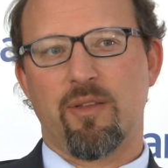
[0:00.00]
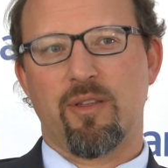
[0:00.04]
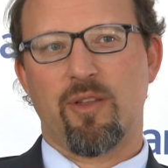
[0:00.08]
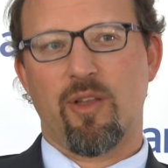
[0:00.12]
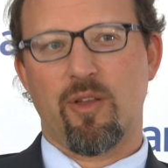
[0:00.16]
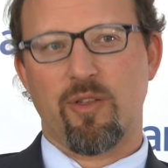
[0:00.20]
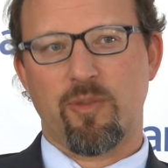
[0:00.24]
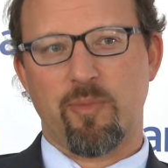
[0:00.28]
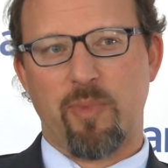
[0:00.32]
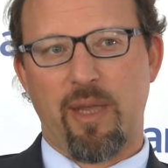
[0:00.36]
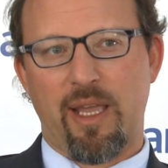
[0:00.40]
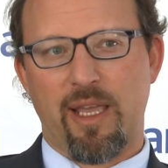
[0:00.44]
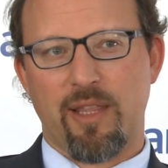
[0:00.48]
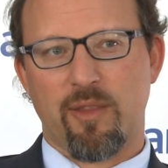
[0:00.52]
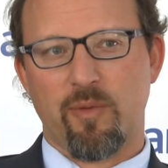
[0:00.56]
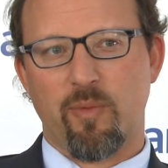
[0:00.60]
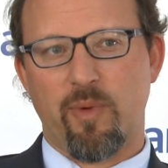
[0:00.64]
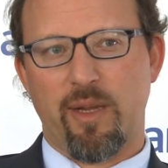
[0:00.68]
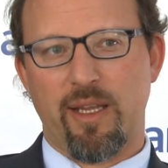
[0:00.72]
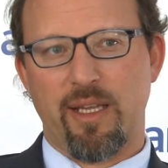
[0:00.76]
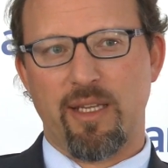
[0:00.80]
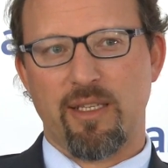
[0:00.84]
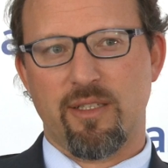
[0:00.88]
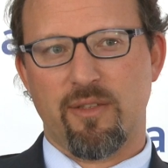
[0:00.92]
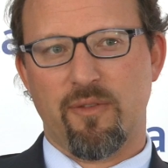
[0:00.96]
those
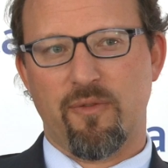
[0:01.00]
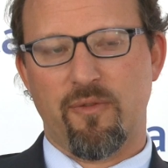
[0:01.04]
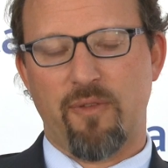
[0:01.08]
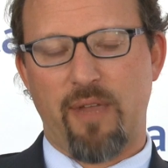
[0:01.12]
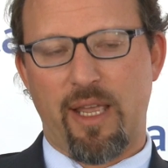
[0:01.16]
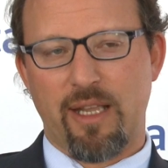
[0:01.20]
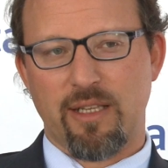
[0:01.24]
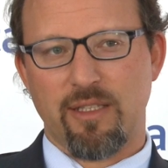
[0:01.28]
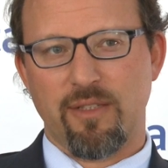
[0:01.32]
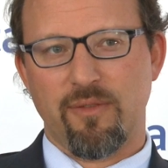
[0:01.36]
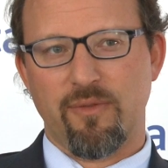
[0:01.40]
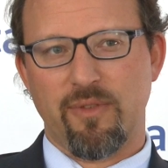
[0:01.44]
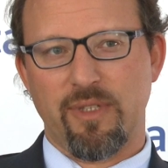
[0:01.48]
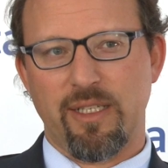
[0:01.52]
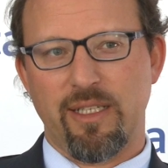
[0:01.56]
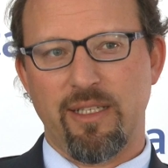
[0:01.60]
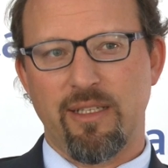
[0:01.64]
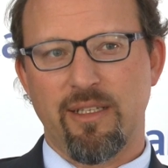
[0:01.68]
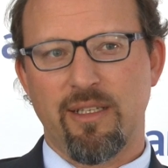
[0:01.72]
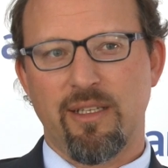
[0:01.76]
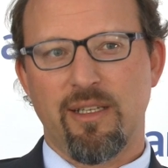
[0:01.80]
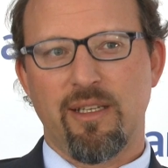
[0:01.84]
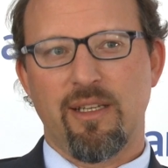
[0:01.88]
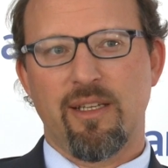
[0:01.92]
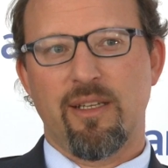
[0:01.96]
pathways effectively
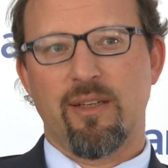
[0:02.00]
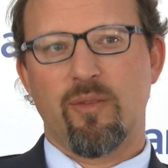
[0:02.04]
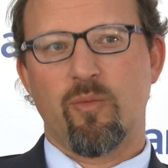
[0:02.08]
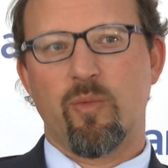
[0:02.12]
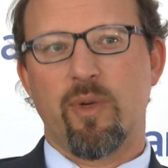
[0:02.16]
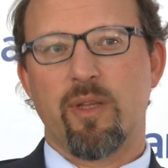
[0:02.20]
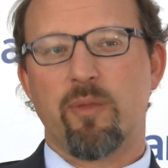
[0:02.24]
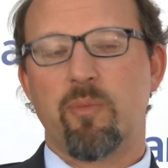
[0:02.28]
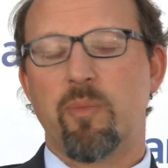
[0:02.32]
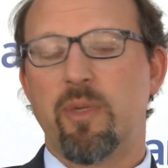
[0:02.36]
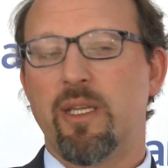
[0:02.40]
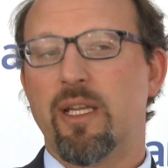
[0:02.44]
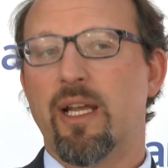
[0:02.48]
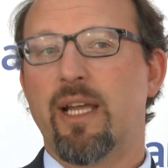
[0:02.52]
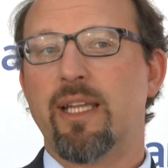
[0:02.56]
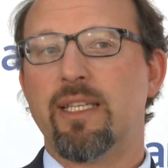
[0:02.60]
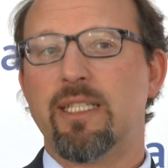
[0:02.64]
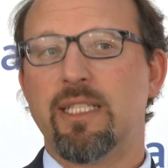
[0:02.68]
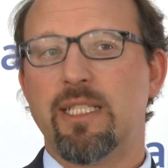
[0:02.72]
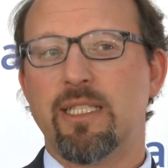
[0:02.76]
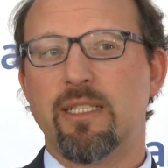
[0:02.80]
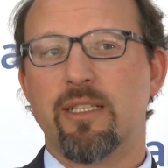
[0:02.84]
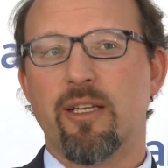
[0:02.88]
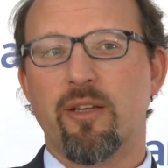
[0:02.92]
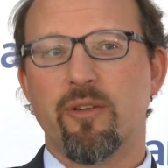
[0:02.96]
with
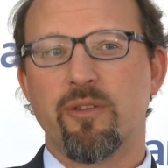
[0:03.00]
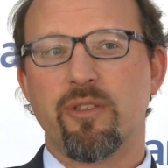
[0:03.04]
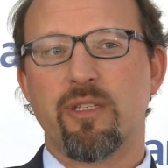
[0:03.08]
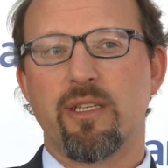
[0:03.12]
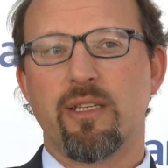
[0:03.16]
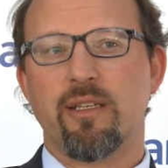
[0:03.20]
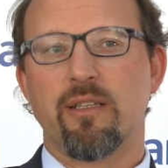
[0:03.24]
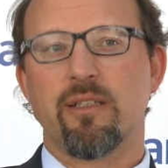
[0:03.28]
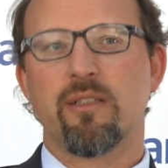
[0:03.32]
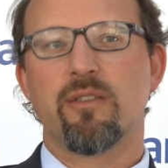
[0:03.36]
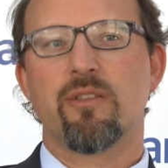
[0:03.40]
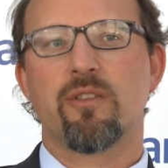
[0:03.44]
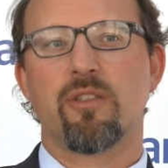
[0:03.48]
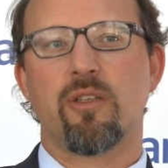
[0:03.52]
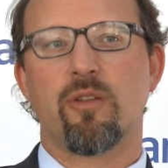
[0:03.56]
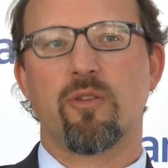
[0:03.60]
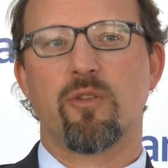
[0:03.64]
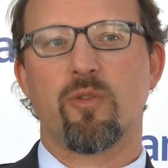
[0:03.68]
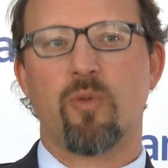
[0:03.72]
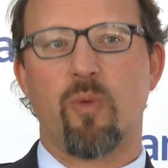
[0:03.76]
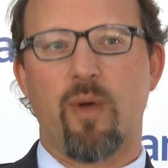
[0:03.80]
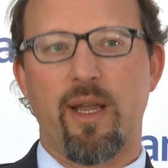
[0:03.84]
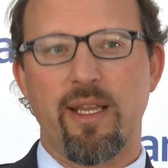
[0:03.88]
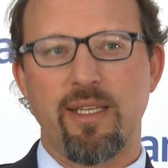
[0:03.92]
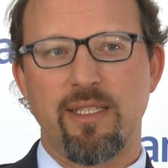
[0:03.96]
BID dosing, so
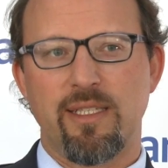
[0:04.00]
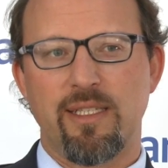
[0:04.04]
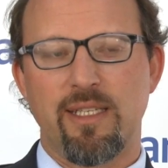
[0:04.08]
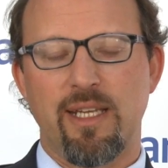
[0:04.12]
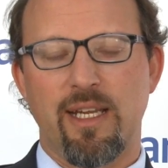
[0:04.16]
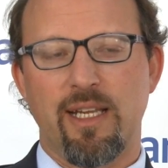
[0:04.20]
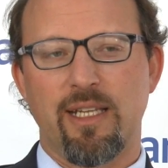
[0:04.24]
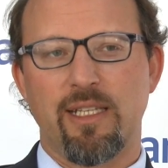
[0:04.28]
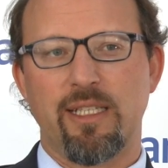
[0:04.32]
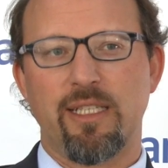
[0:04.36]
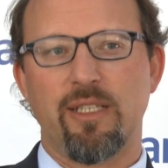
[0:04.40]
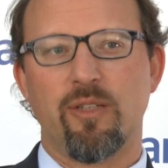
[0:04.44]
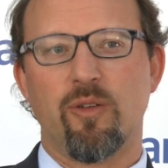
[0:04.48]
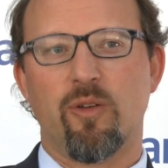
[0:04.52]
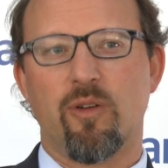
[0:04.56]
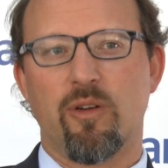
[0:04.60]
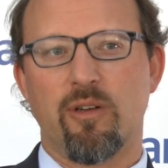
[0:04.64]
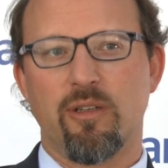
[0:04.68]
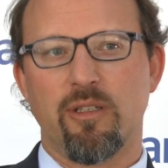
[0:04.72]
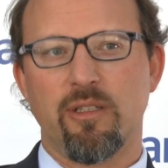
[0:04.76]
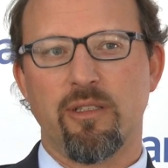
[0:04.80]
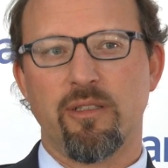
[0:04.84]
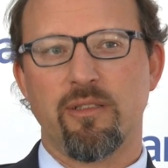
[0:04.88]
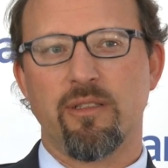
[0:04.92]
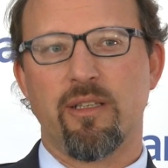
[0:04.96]
twice daily
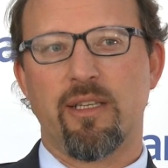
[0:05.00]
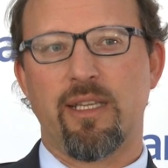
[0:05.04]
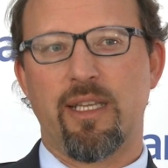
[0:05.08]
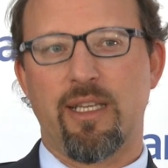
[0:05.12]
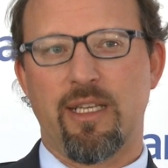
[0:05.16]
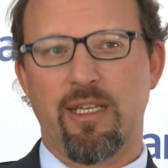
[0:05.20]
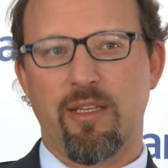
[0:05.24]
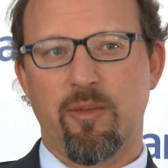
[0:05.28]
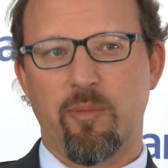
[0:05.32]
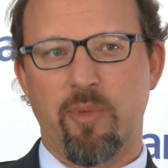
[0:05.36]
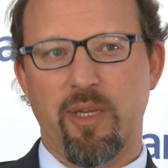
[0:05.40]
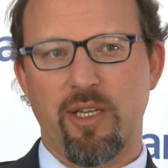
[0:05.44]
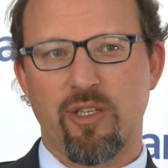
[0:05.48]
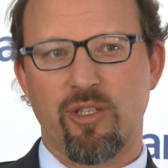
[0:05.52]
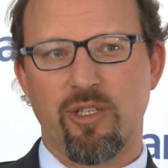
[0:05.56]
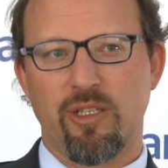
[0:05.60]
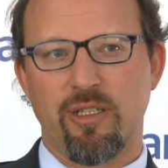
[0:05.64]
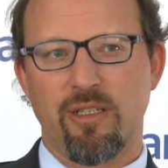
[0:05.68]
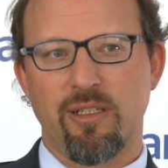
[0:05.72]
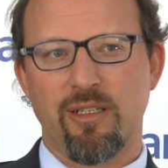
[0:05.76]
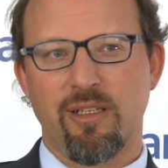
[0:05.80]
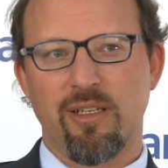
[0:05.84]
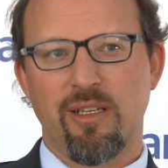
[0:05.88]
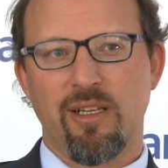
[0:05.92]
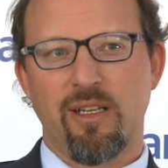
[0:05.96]
oral
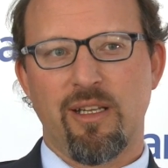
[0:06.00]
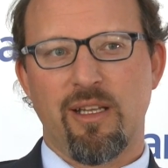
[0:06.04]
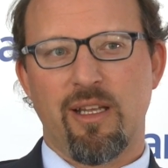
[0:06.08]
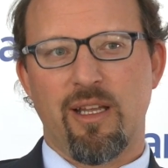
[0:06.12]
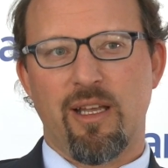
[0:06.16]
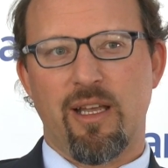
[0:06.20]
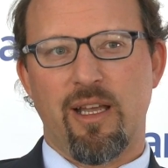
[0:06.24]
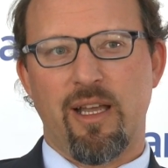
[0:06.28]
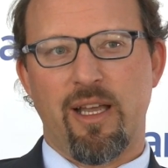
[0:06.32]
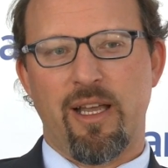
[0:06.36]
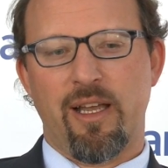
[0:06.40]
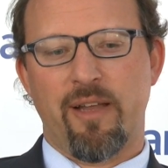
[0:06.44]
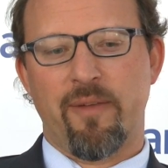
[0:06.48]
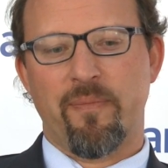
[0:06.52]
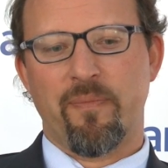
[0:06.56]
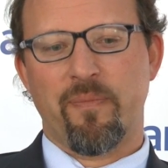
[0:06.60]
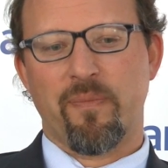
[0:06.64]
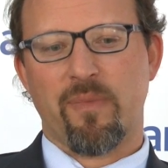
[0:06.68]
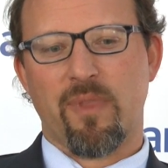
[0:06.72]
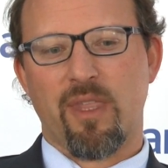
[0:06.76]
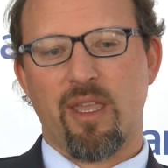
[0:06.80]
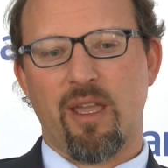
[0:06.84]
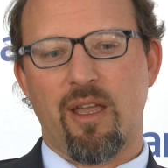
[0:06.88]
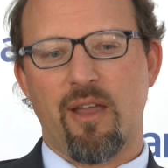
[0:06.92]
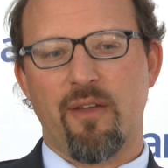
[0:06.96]
inhibition
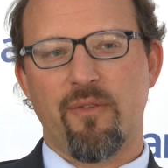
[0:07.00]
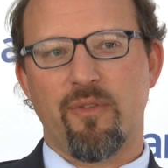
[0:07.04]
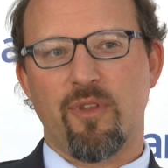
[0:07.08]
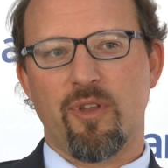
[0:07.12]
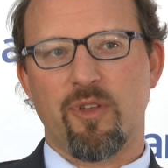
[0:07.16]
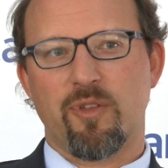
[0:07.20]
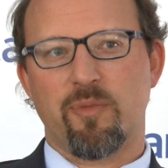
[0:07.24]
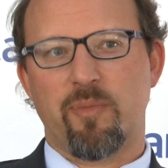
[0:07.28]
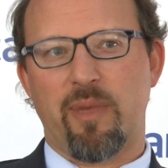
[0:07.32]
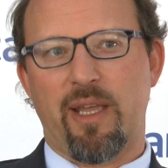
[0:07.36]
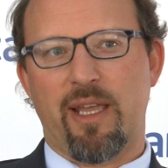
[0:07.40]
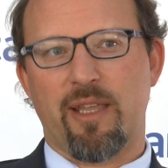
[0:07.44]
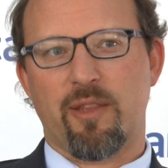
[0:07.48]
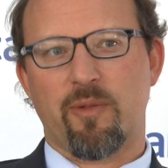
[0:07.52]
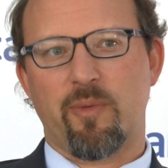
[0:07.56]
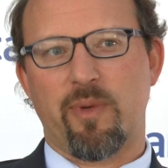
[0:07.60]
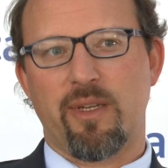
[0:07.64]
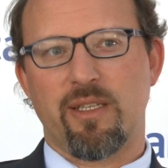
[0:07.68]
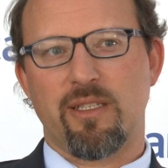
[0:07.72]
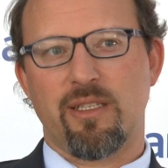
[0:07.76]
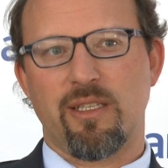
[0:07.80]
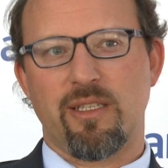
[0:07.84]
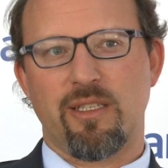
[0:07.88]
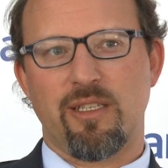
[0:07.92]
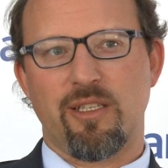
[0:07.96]
of those
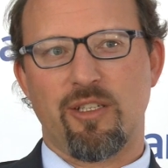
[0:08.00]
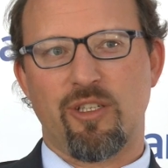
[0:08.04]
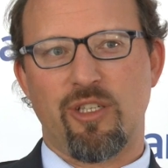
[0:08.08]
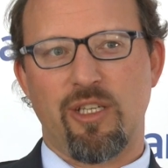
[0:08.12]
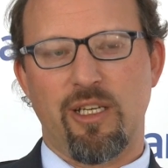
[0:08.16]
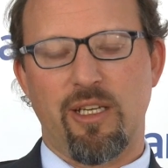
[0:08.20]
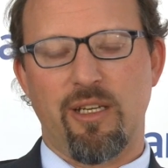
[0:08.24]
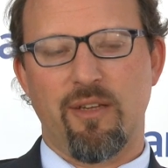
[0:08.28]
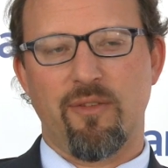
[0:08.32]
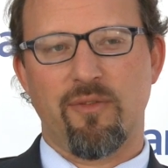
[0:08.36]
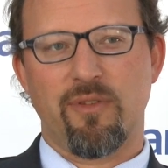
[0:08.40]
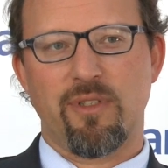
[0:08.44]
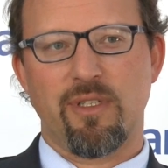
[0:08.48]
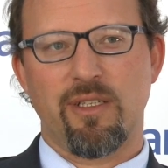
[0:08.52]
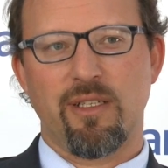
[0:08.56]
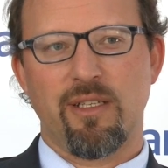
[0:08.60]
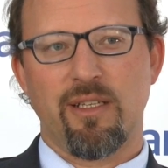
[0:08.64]
pathways is achieved.